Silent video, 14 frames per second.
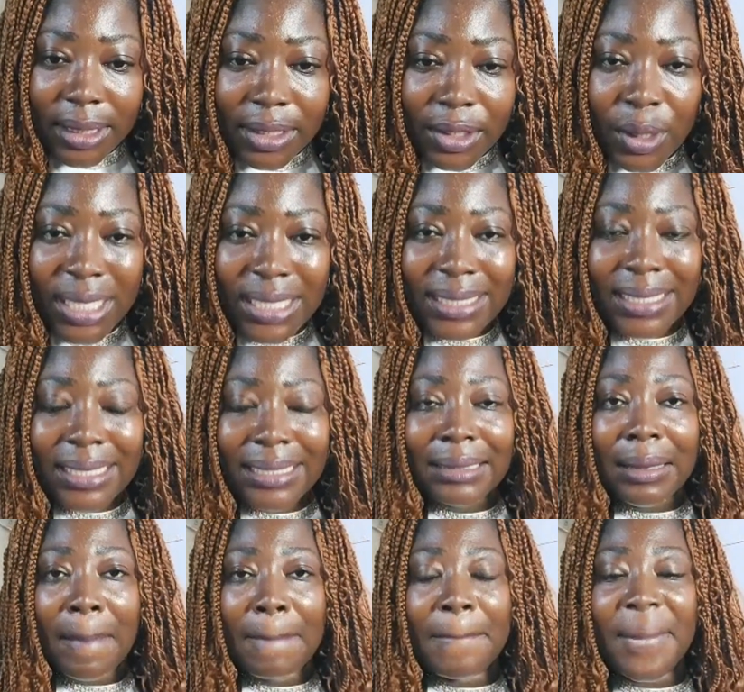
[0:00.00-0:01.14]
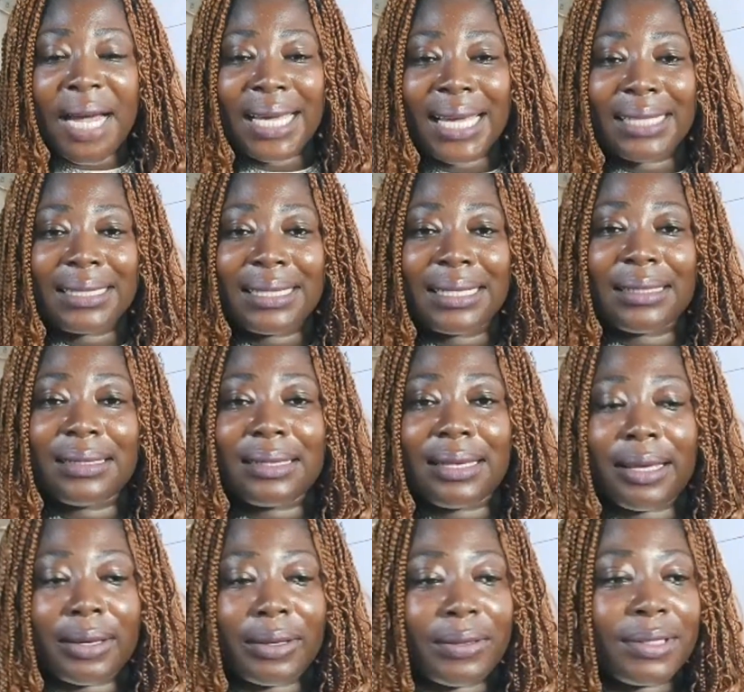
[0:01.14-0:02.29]
Is this marketing
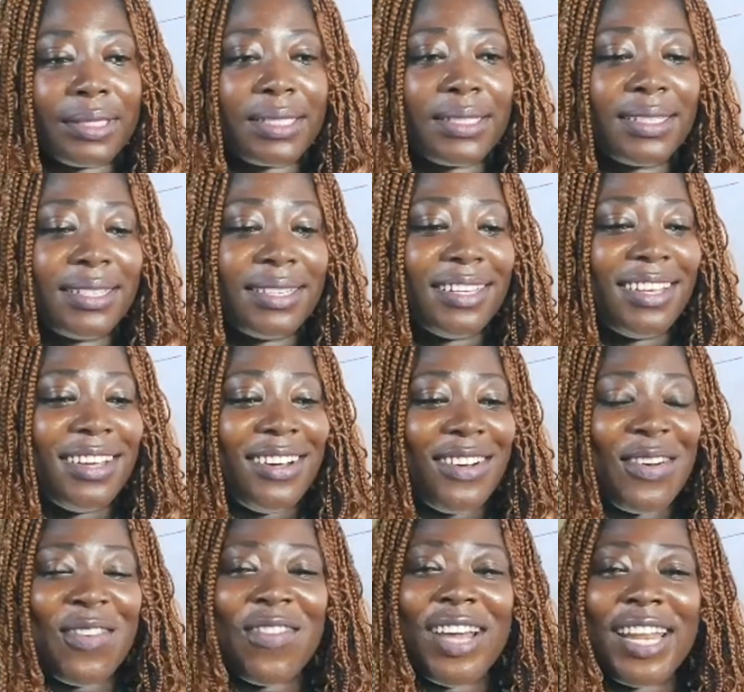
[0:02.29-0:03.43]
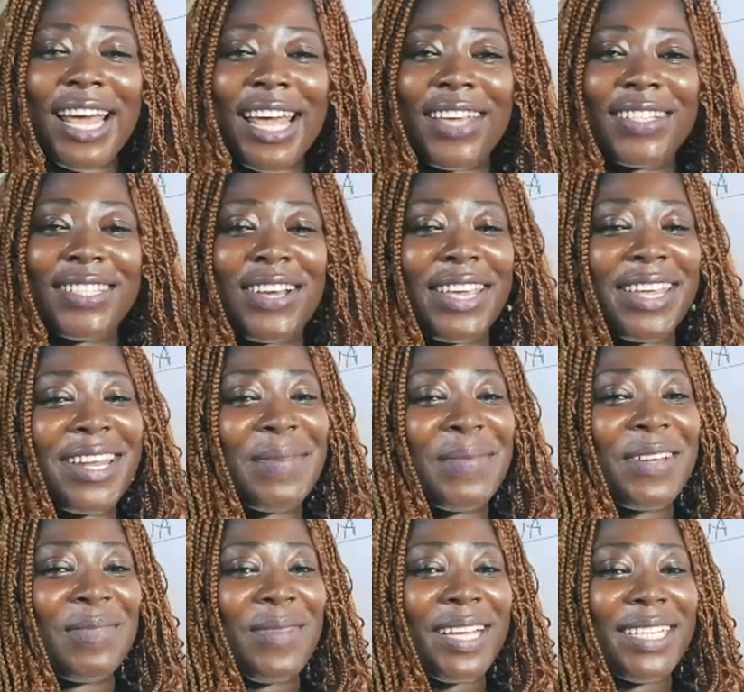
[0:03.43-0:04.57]
skills? What are you talking
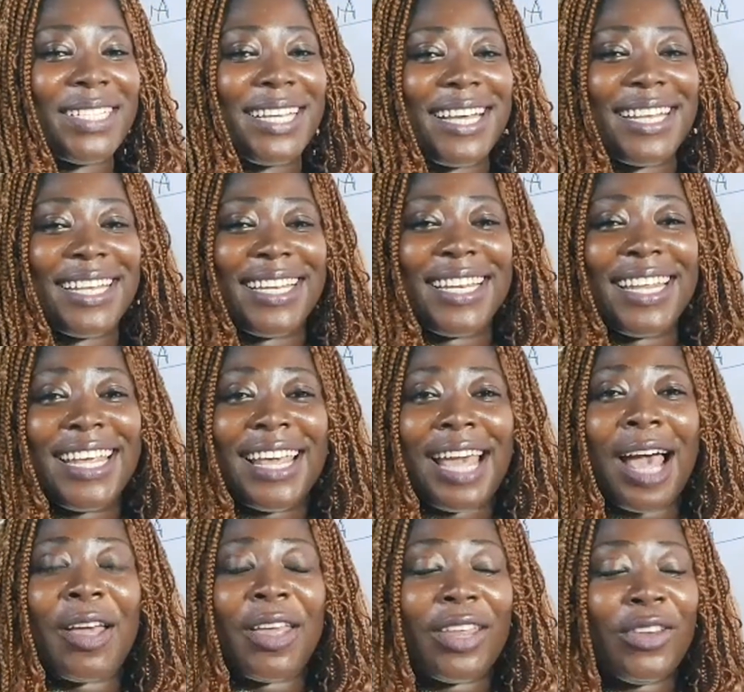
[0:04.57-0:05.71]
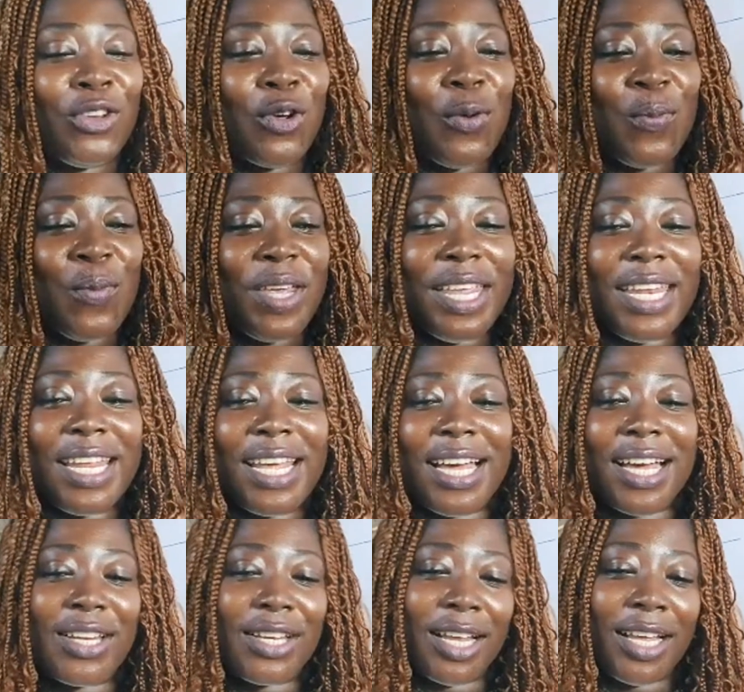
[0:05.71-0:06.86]
about, my darling? Do you mean,
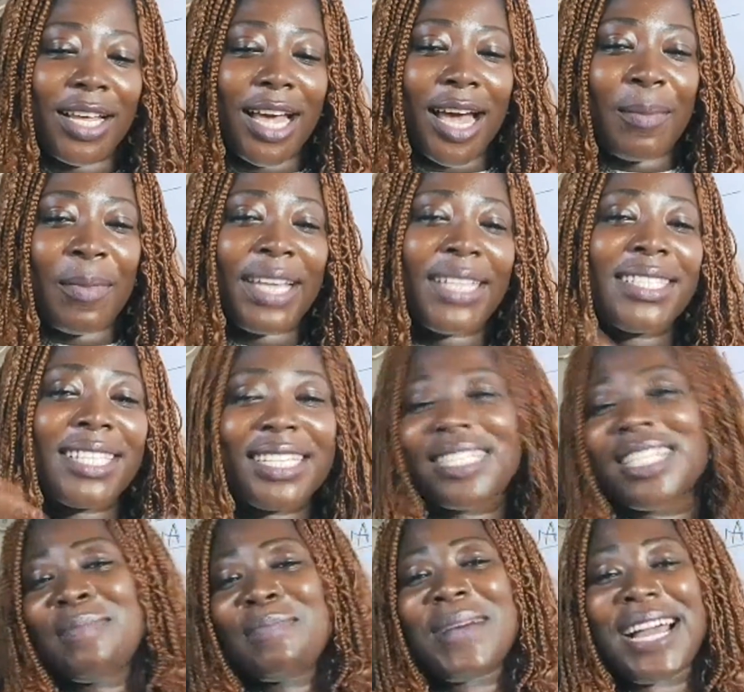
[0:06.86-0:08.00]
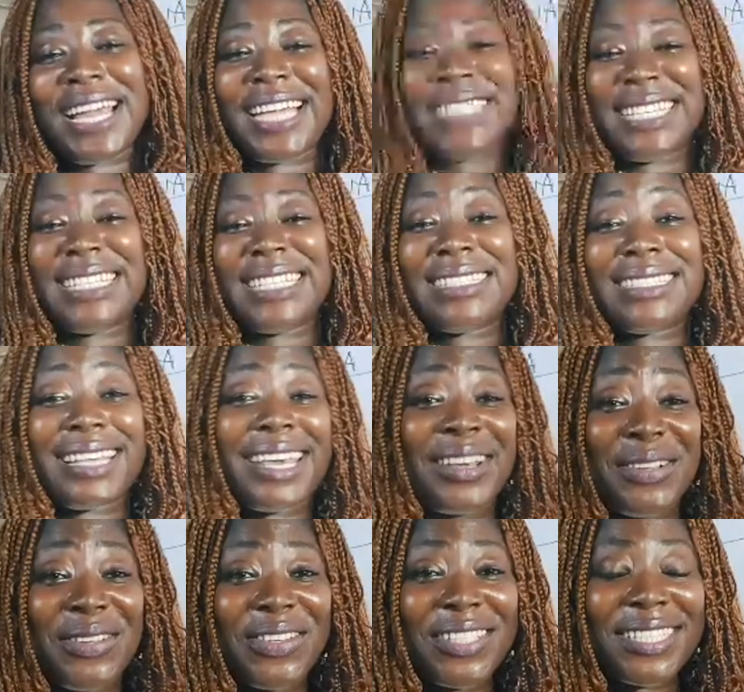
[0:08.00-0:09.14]
am I teaching marketing
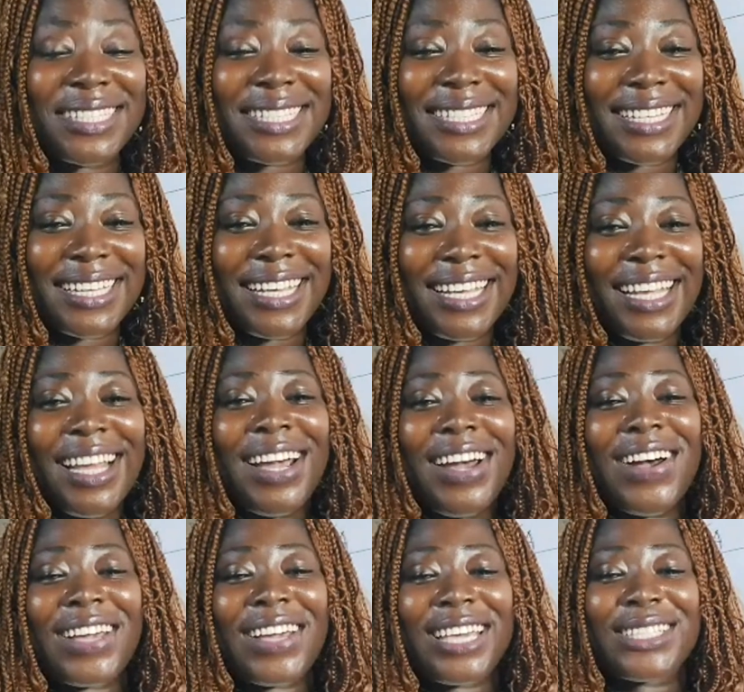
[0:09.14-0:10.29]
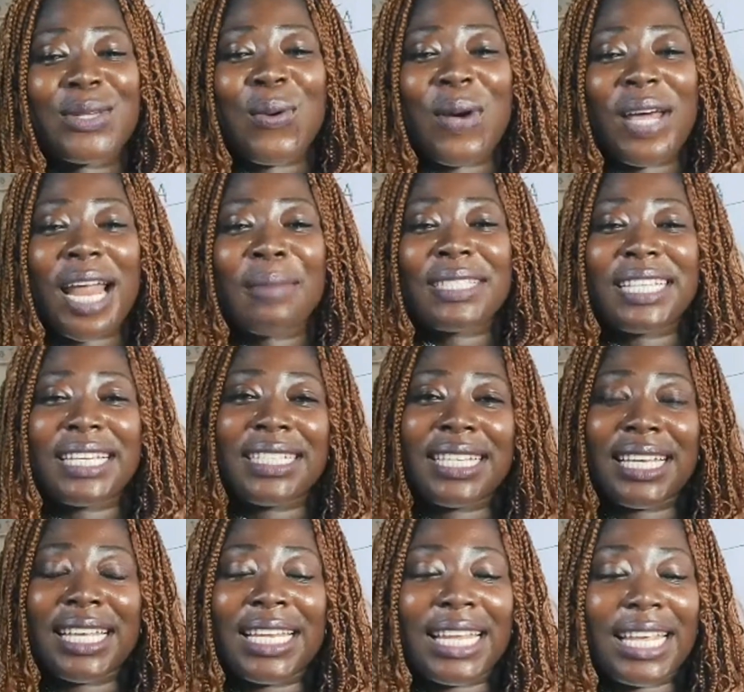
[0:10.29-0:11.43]
skills? Okay, so what I'm
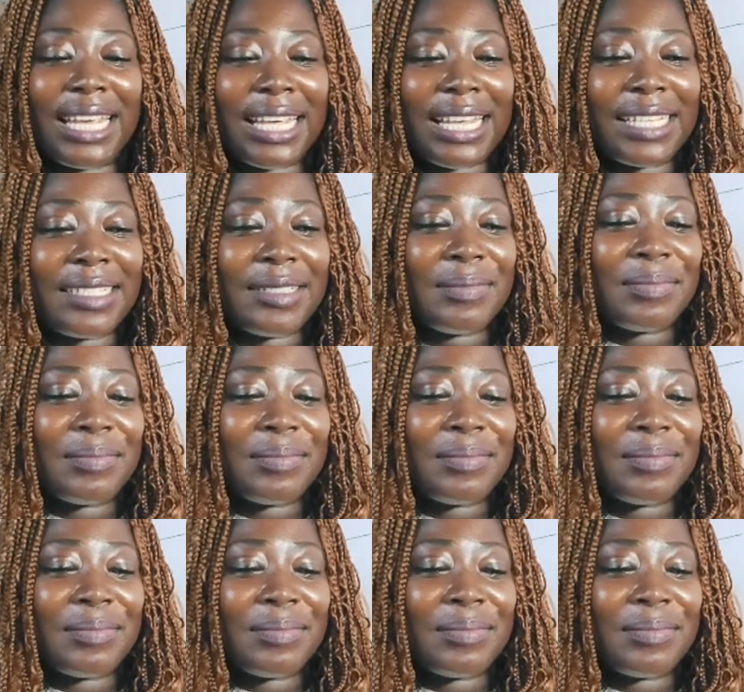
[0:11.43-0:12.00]
teaching is